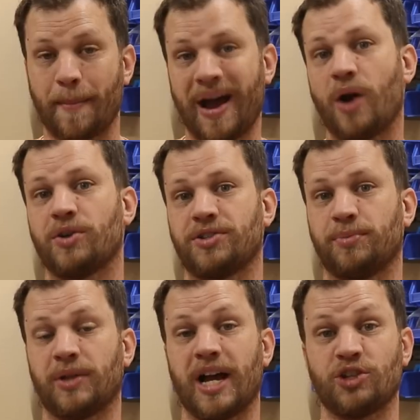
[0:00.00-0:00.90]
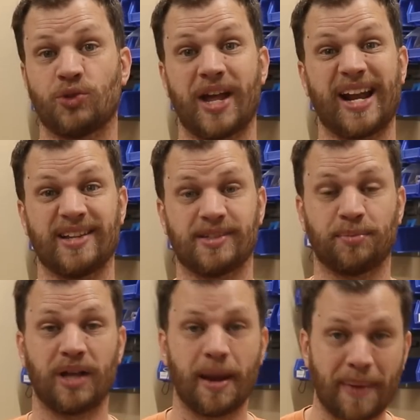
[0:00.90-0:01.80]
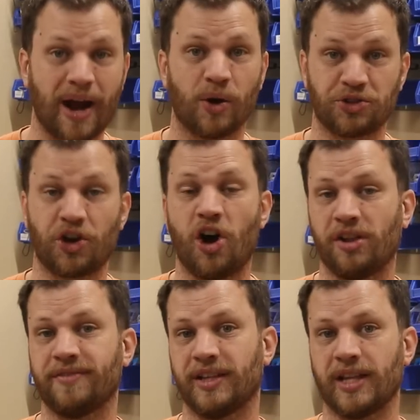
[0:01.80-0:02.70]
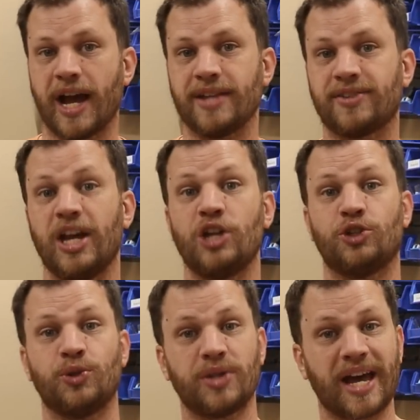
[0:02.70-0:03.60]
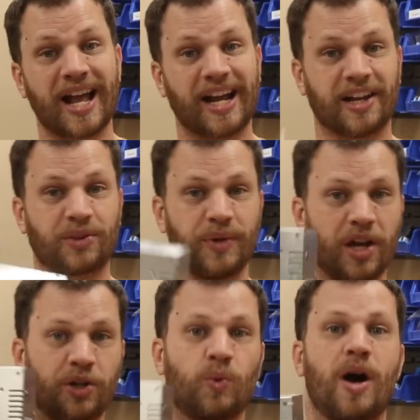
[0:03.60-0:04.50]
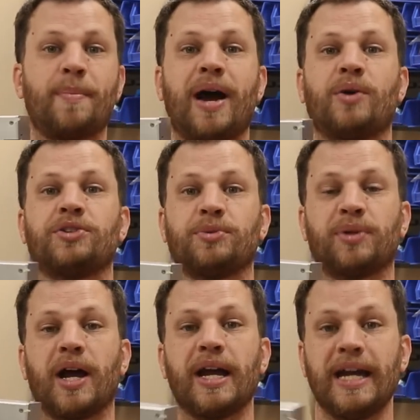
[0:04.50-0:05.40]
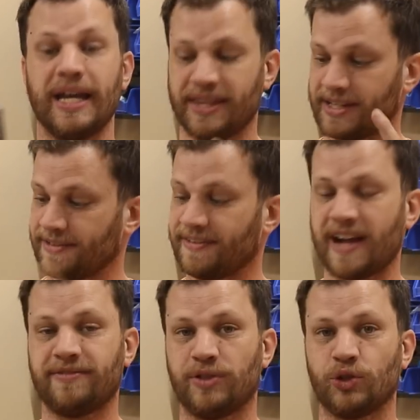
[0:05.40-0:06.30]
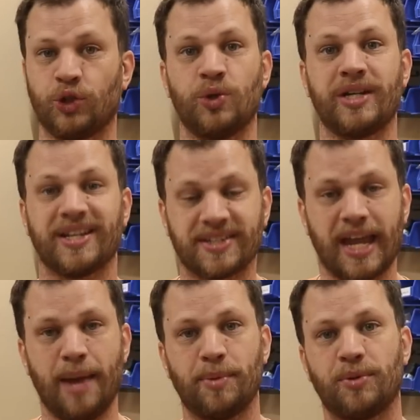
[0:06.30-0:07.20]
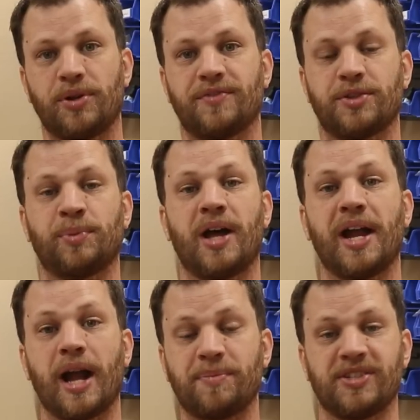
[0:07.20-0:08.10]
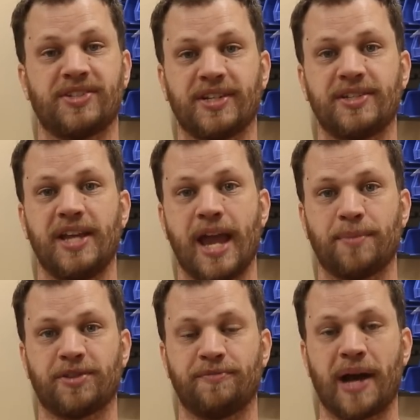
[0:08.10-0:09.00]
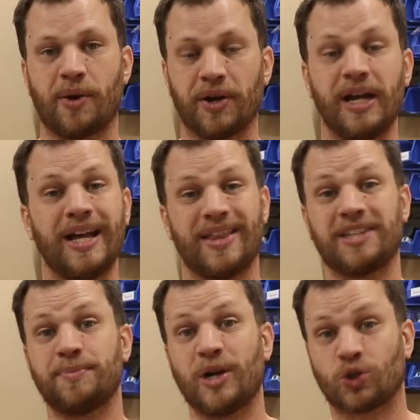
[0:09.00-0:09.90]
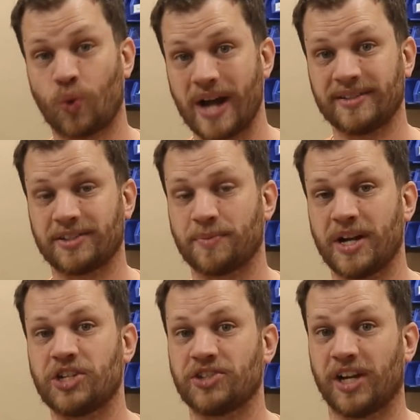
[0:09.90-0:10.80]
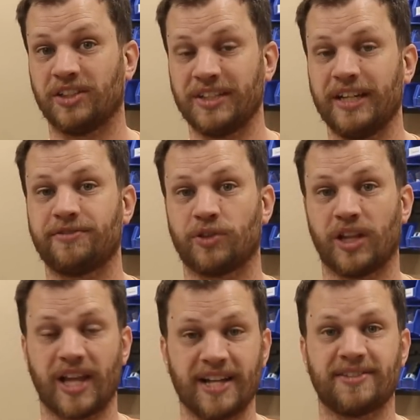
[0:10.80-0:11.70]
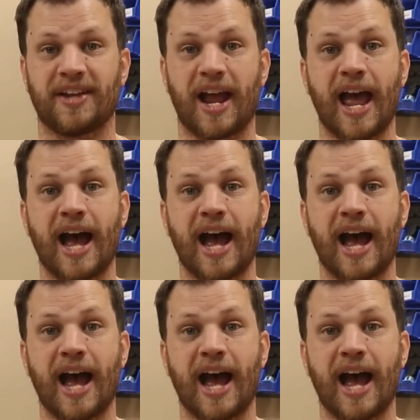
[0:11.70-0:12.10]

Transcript: a power supply so that I can supply power to all of the lights. To do that, I got a 300-watt power supply. This 5-volt unit is capable of supplying up to 60 amps of power. That's about twice as much as I'll need for the lights that I